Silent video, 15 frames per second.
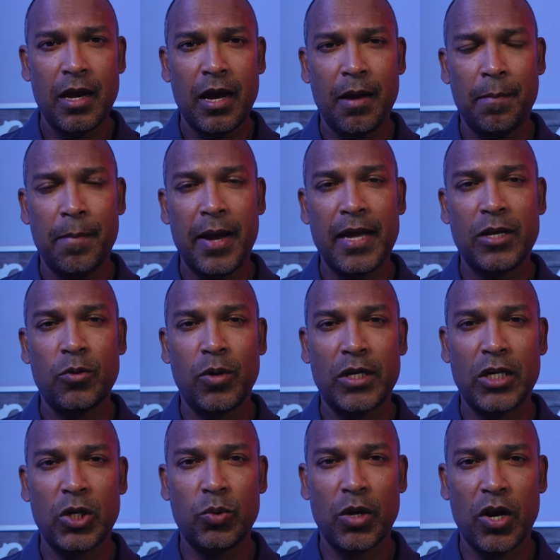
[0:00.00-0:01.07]
In May
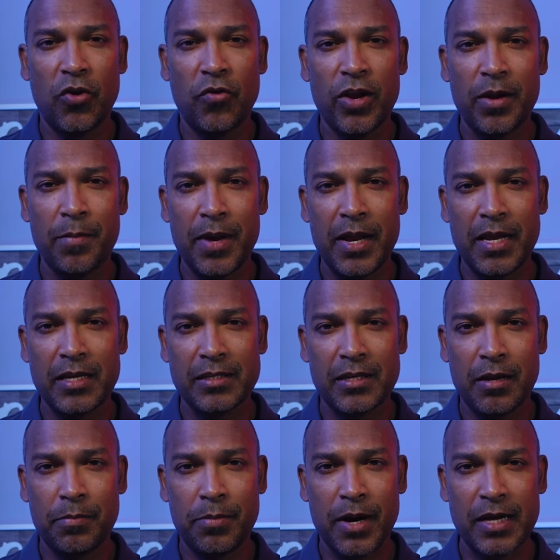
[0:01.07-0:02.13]
2023, the median
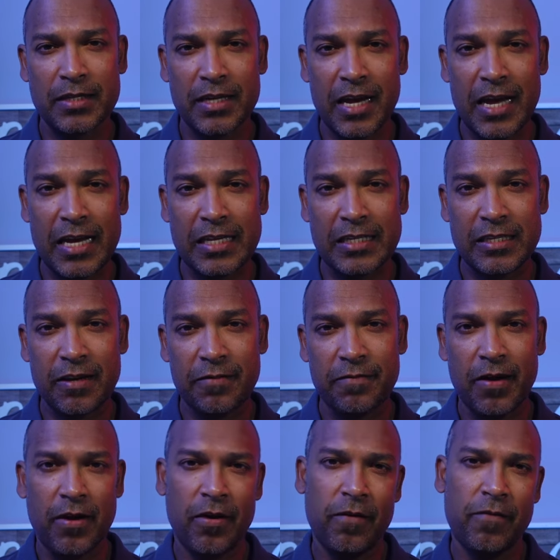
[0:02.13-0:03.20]
sale price is
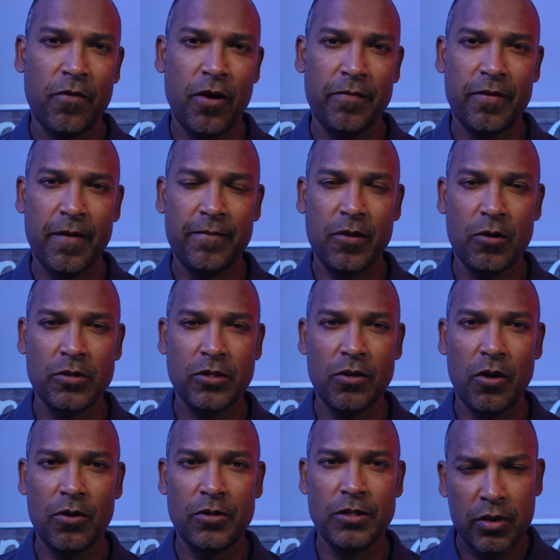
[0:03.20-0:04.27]

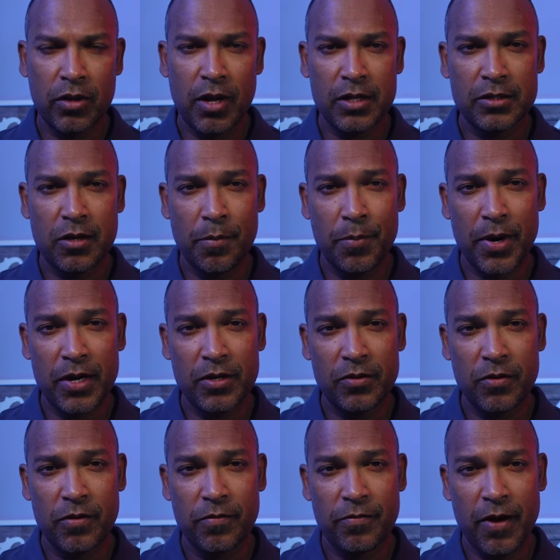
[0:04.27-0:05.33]
$545,000 as compared
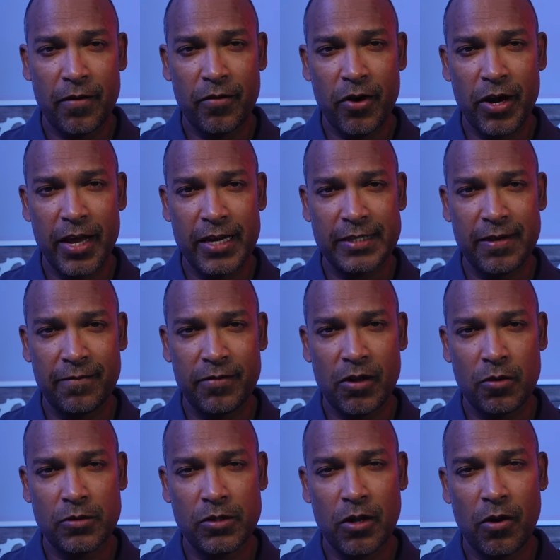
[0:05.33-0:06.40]
to
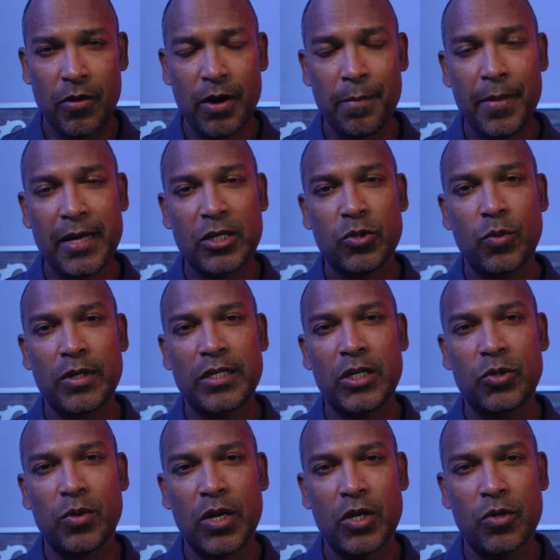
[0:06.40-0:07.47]
$587,000 in May
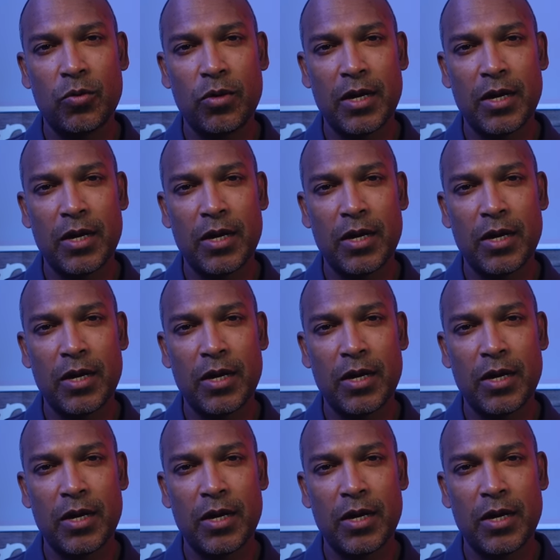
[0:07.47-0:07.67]
2022.